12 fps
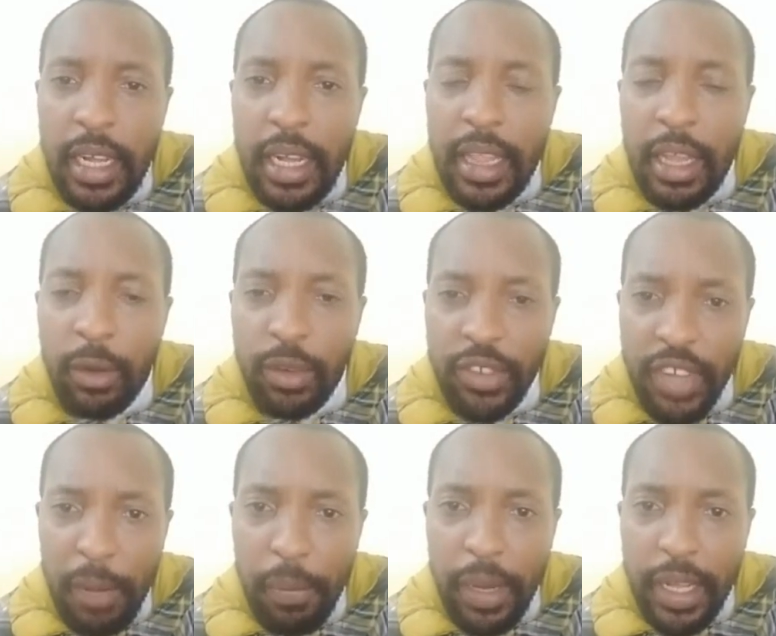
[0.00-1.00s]
there was
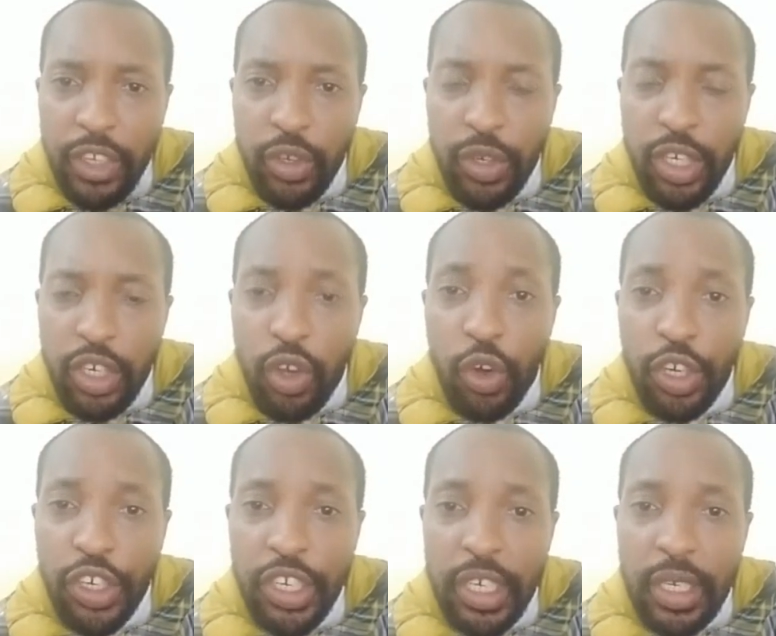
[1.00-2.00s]
an application in
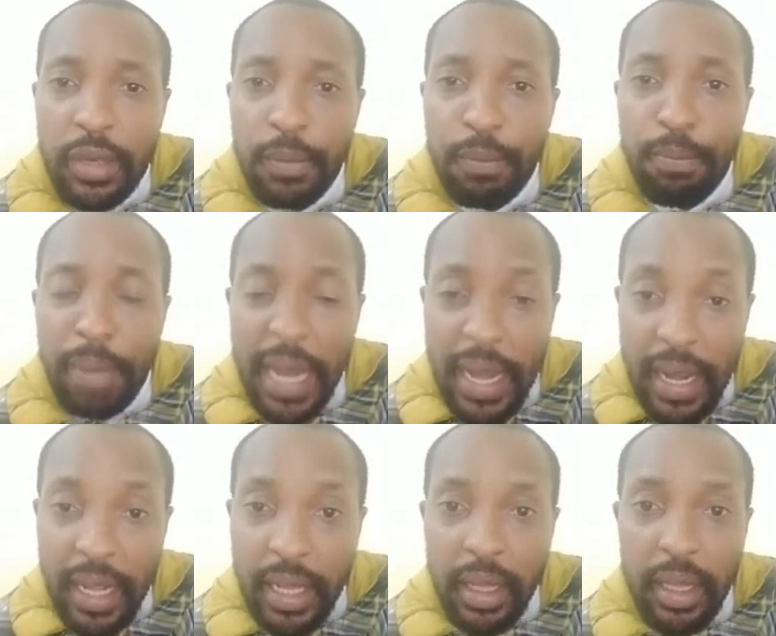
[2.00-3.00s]
court
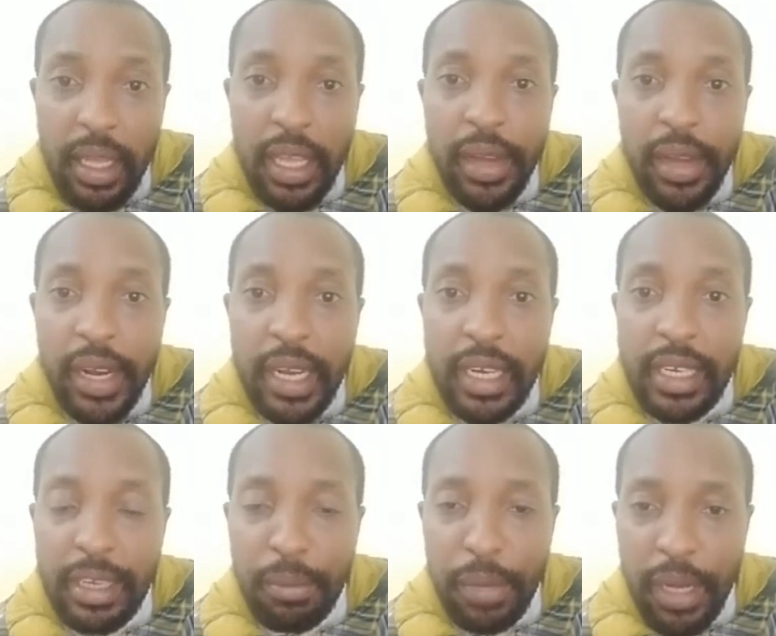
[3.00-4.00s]
pending the hearing and
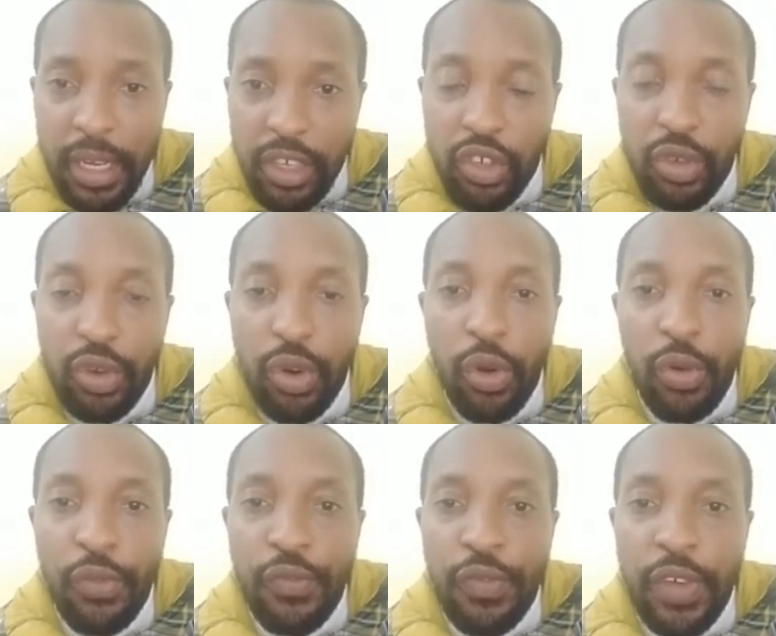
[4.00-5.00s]
determination
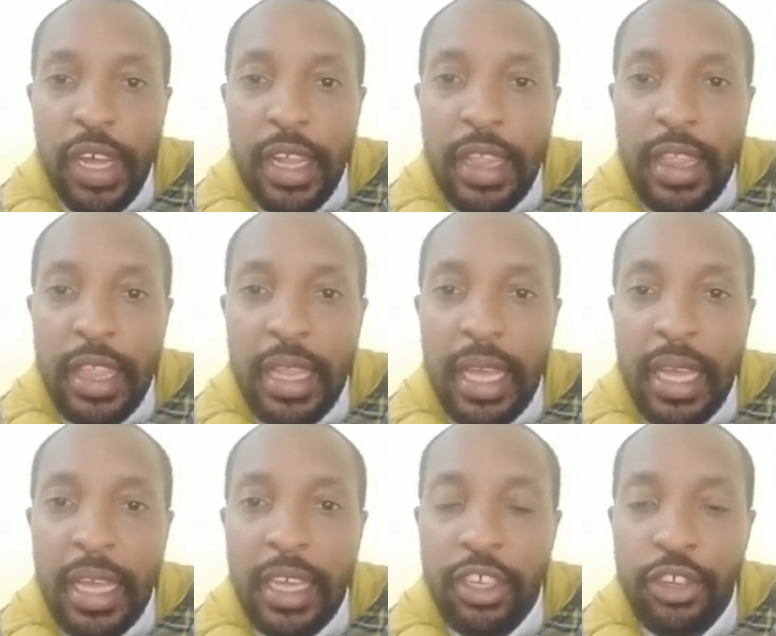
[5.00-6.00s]
of
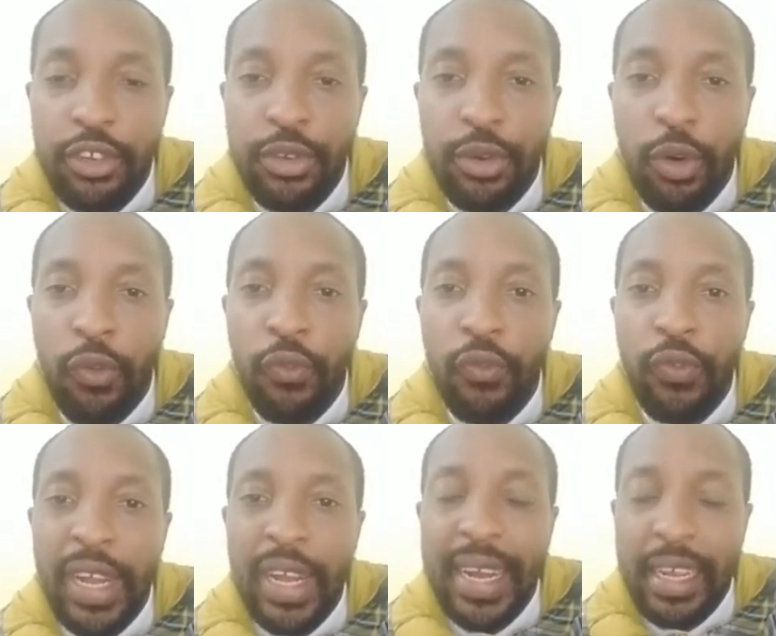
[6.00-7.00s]
the issue of
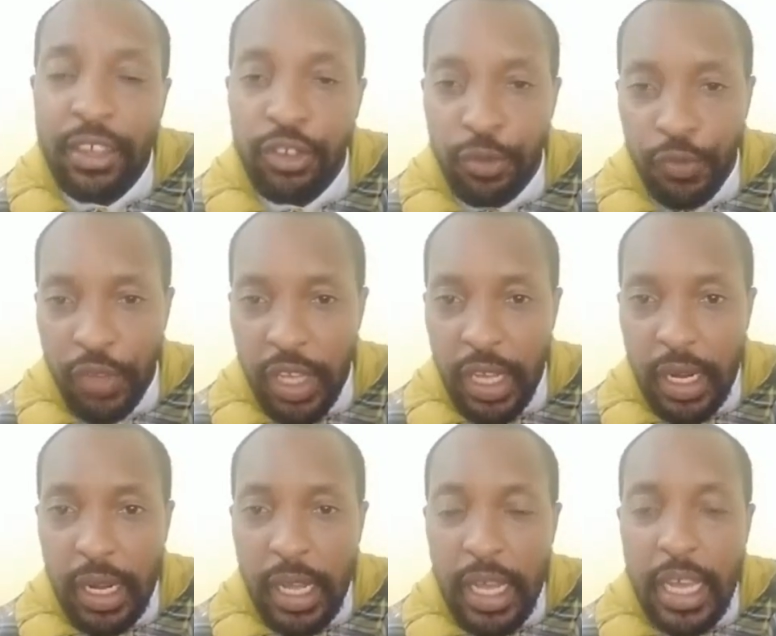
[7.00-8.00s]
the next of kin.
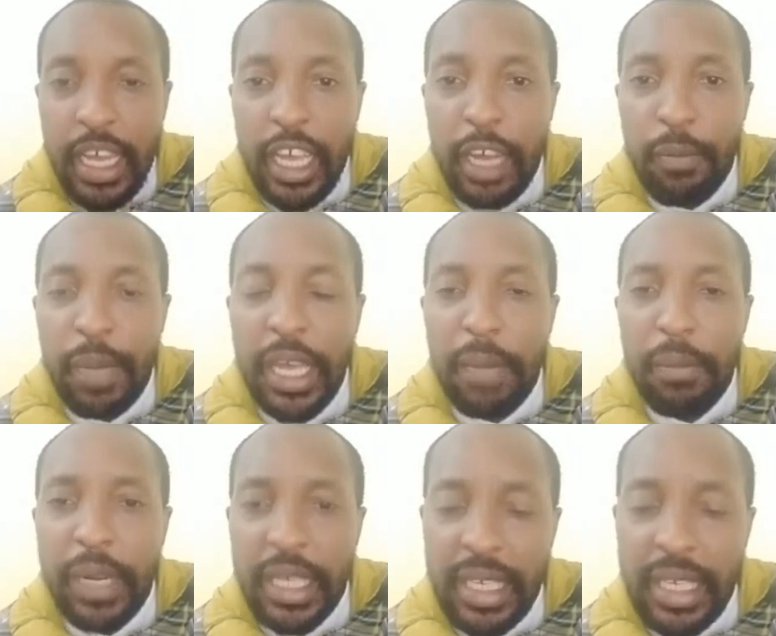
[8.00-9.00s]
It
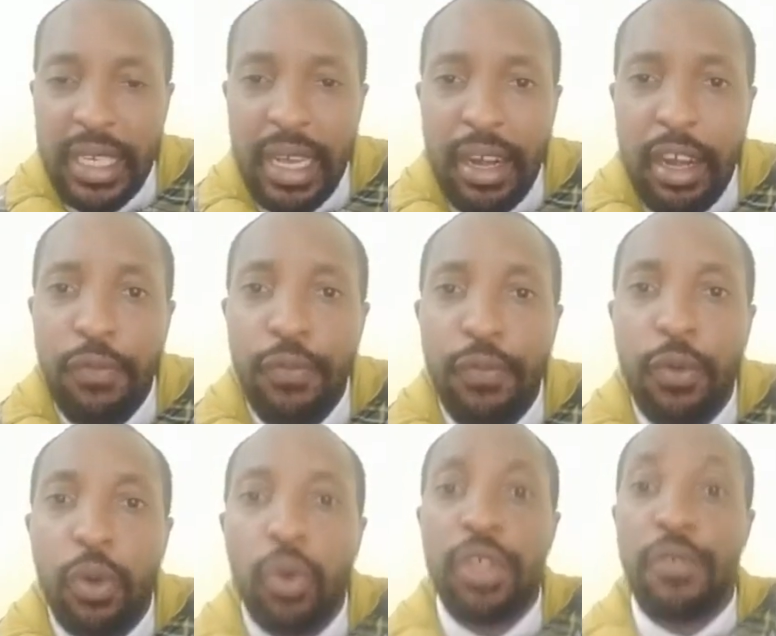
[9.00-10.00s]
became necessary
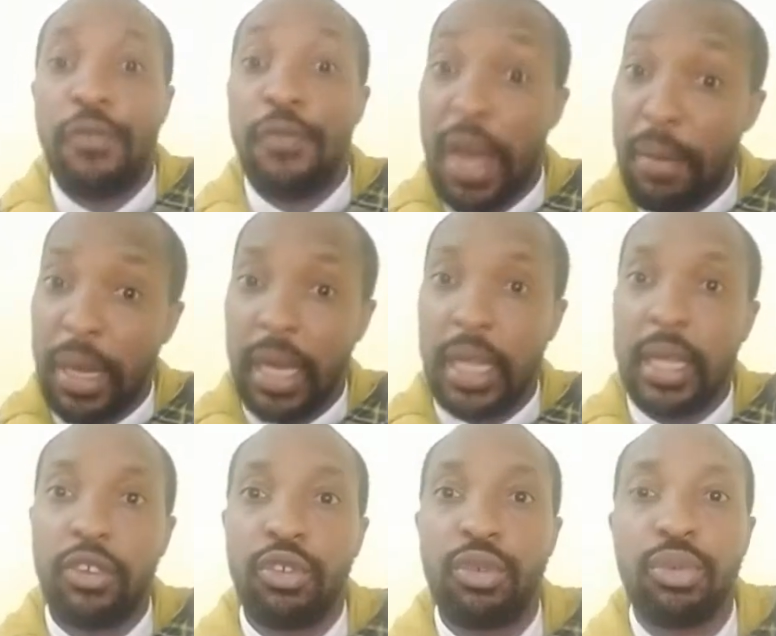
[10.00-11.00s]
for the
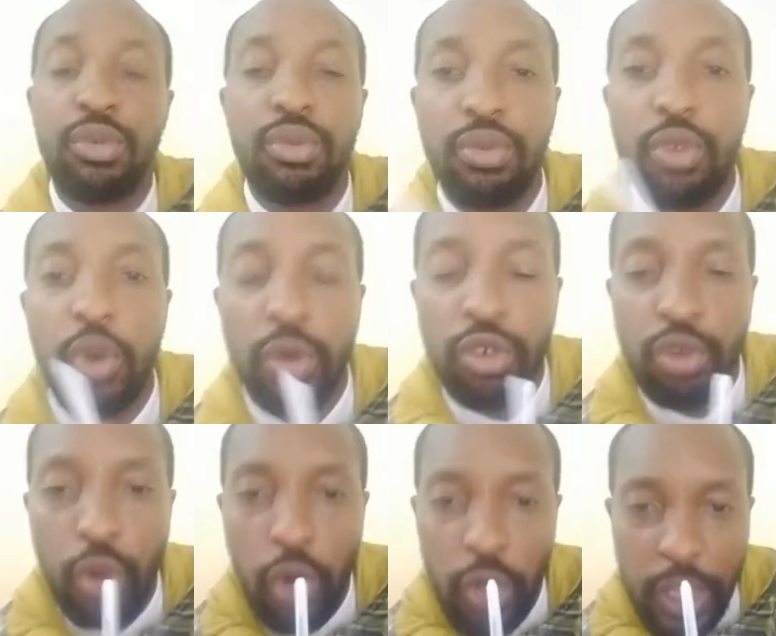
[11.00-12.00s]
family to go to
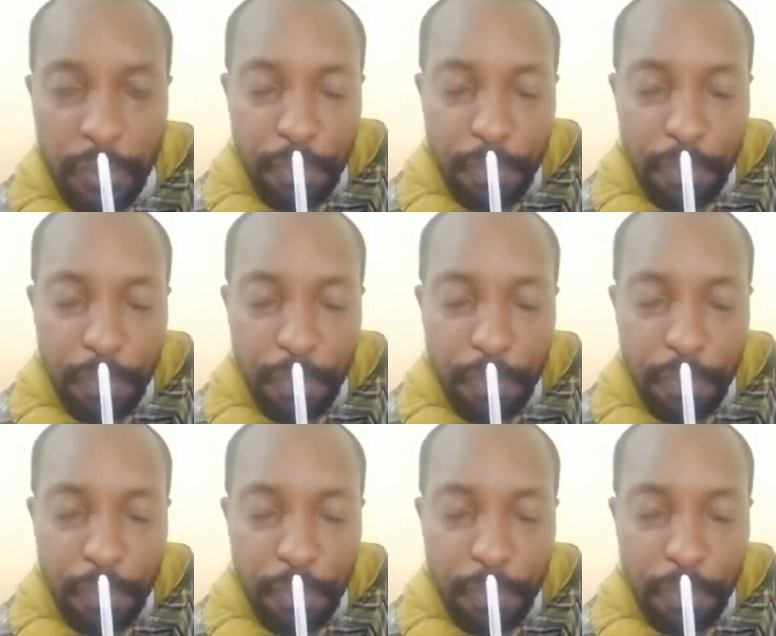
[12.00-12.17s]
court